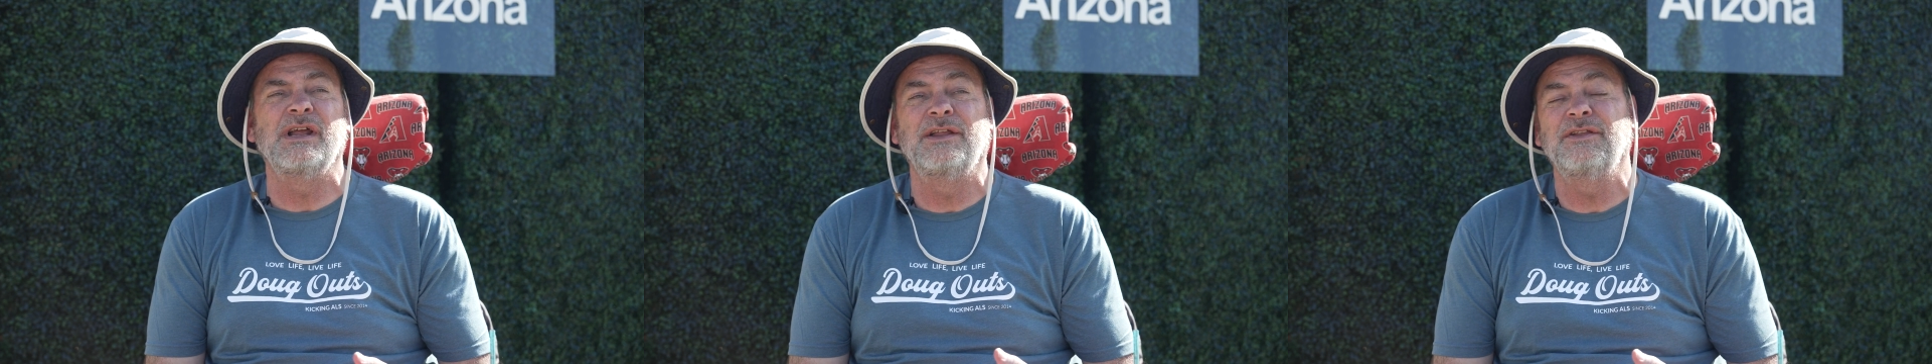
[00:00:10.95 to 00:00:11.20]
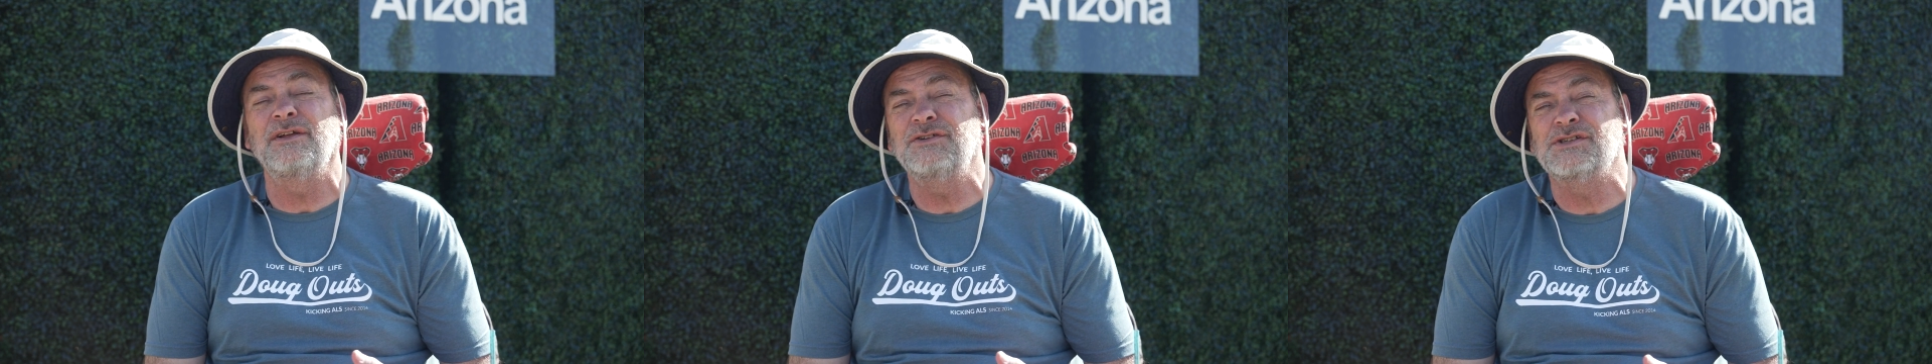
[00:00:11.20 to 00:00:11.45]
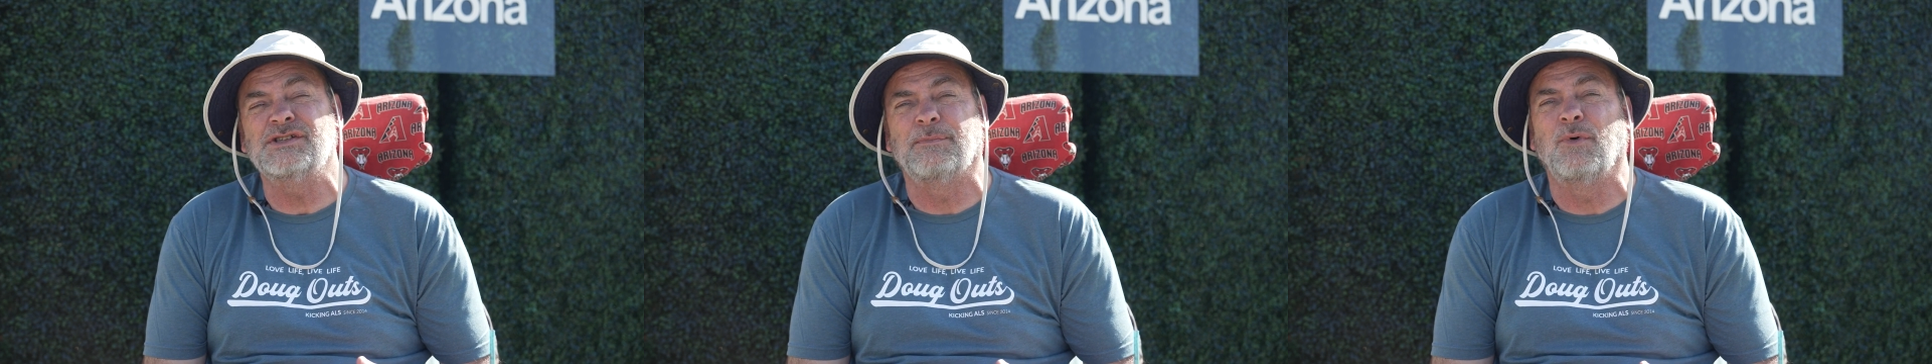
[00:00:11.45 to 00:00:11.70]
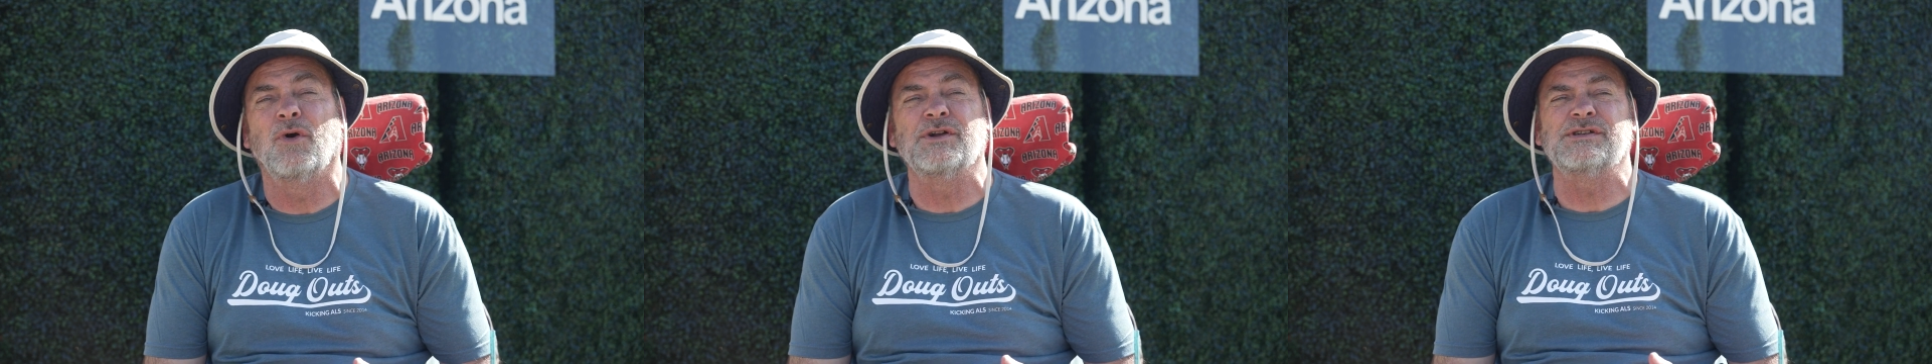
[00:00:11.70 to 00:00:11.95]
and they'll just
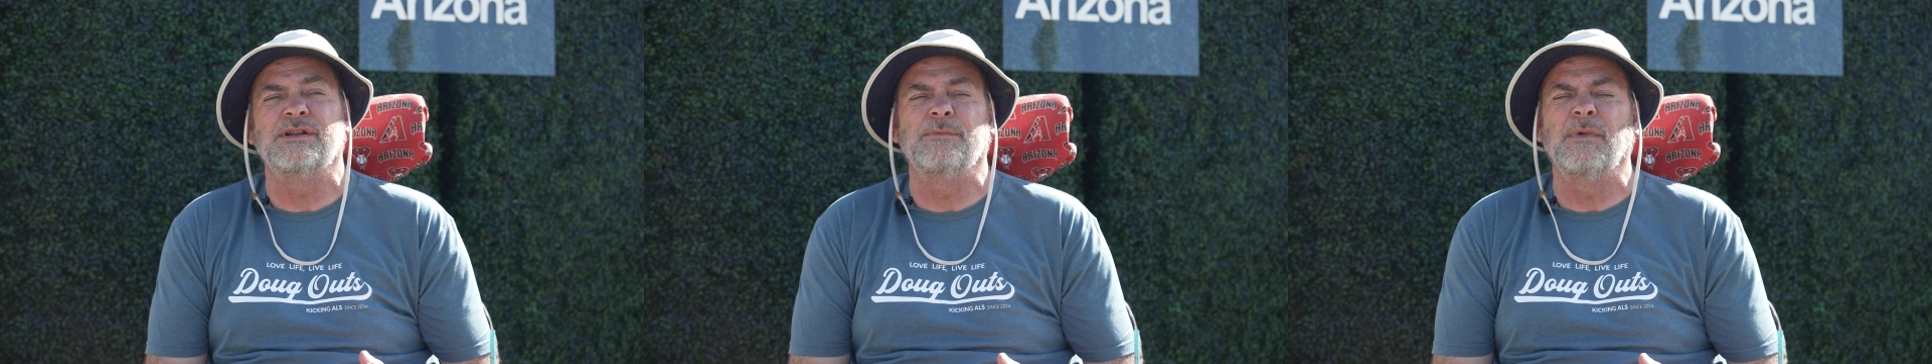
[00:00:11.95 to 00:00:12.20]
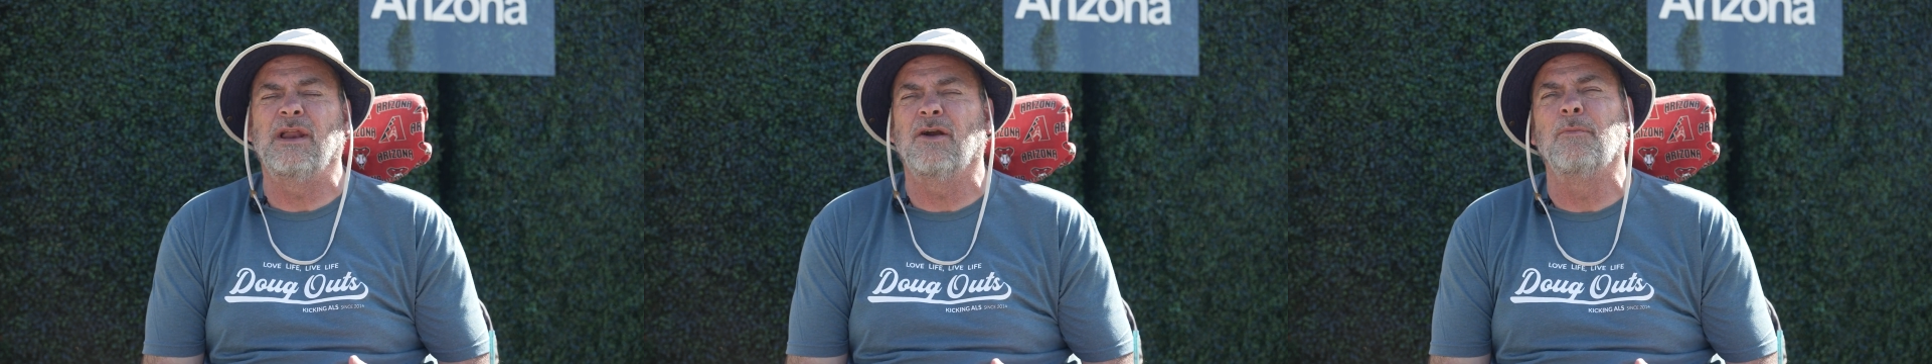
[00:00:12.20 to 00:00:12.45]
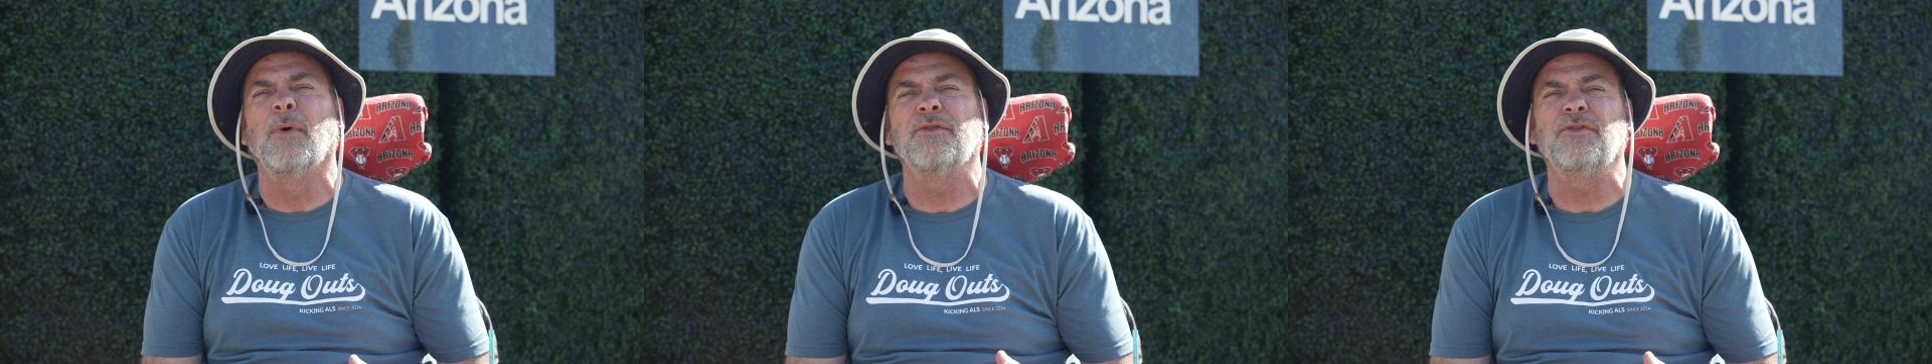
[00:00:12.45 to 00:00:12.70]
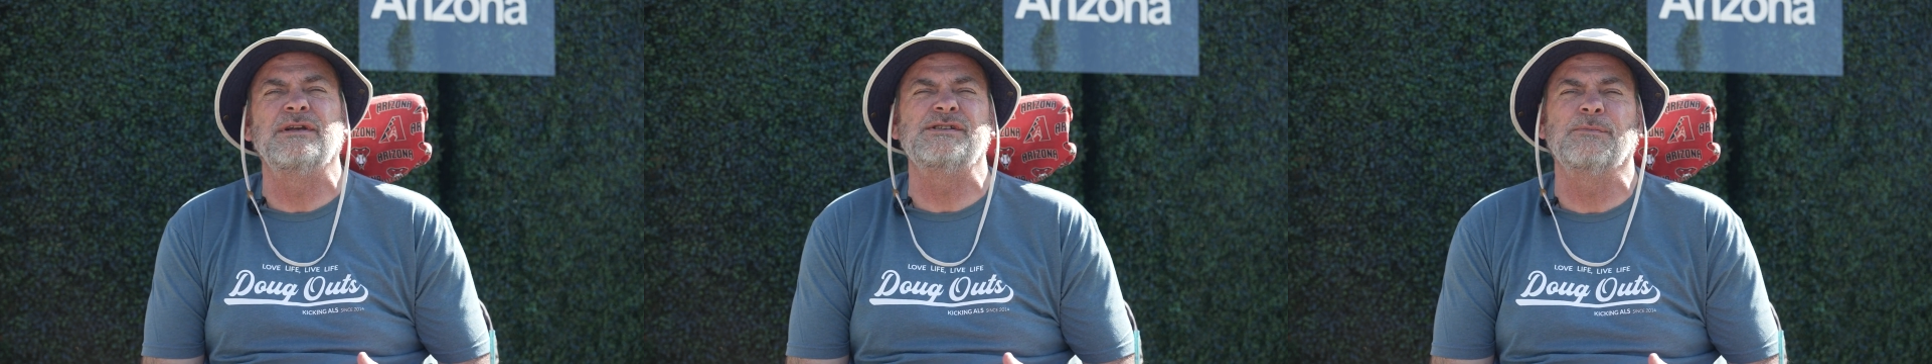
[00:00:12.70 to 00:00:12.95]
support us in, in, our
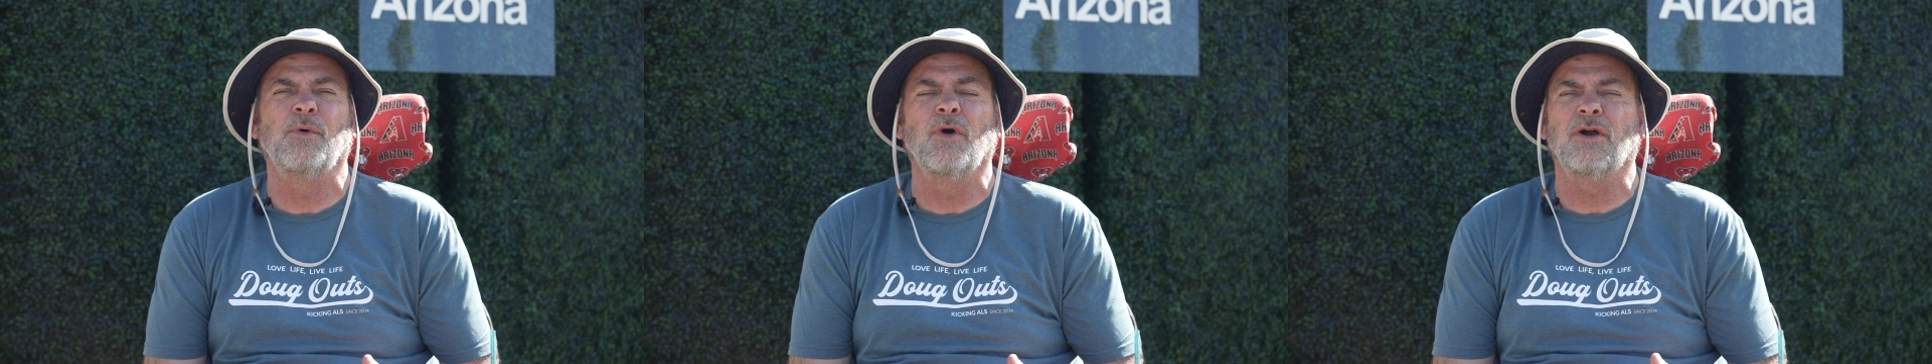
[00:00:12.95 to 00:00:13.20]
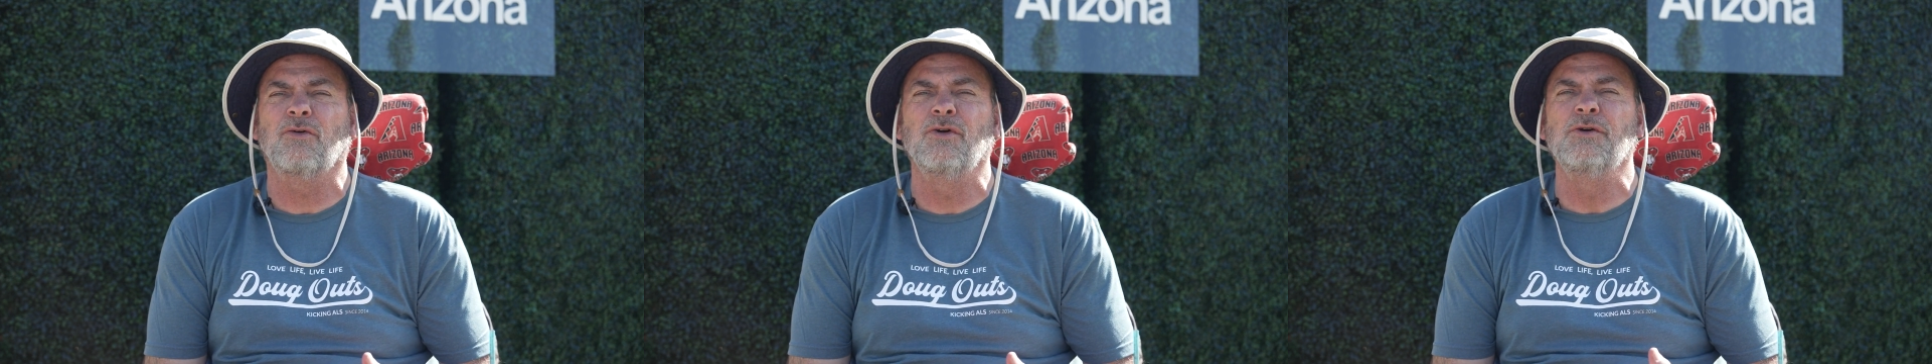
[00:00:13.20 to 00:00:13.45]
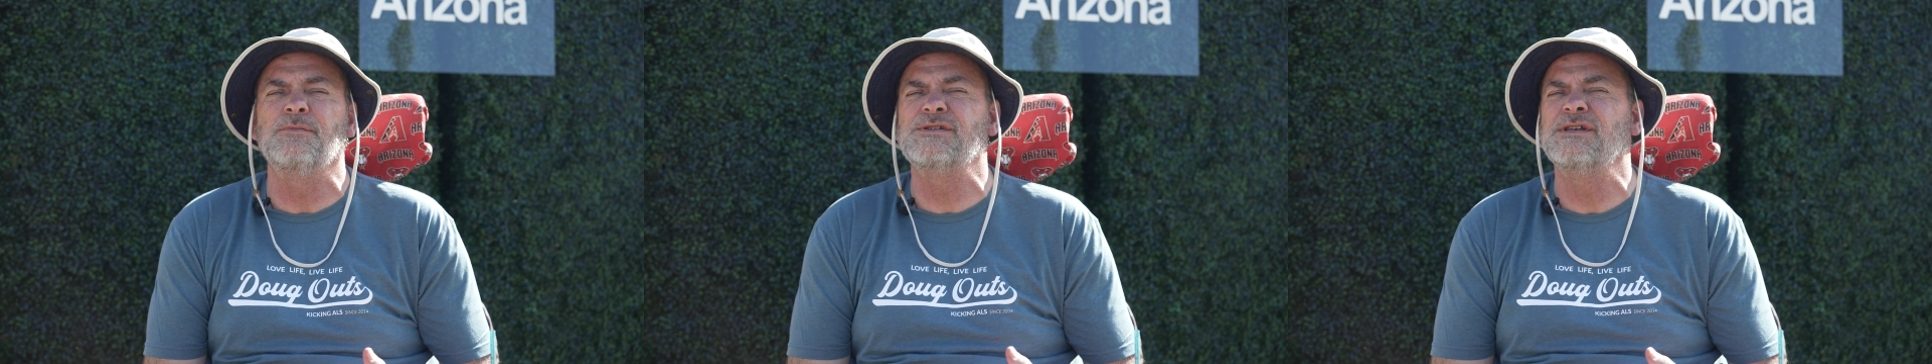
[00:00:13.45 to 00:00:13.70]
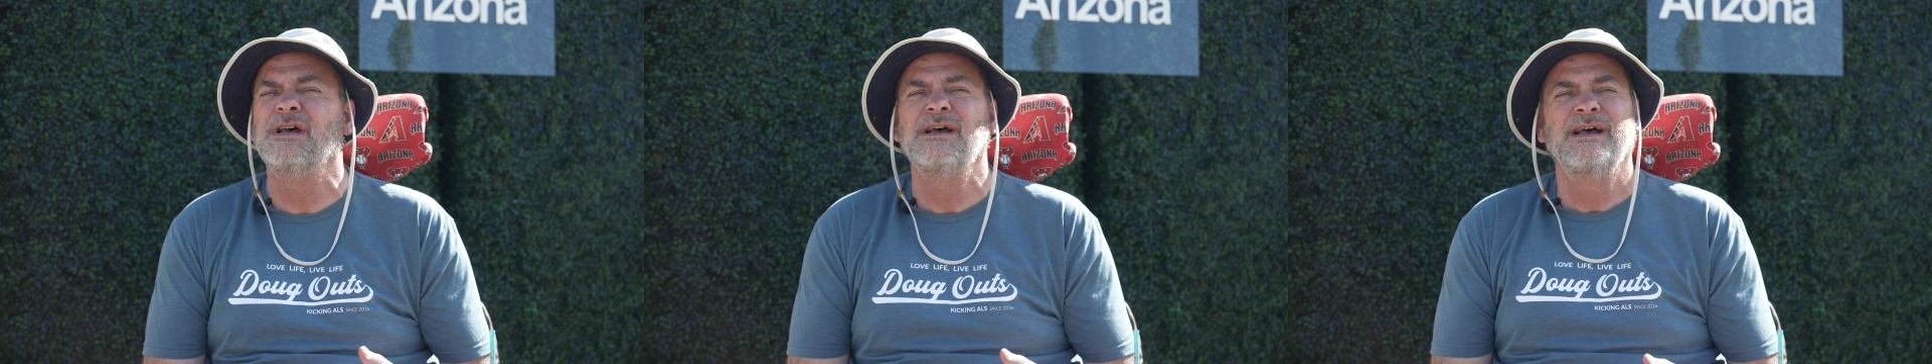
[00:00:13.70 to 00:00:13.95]
monthly support groups.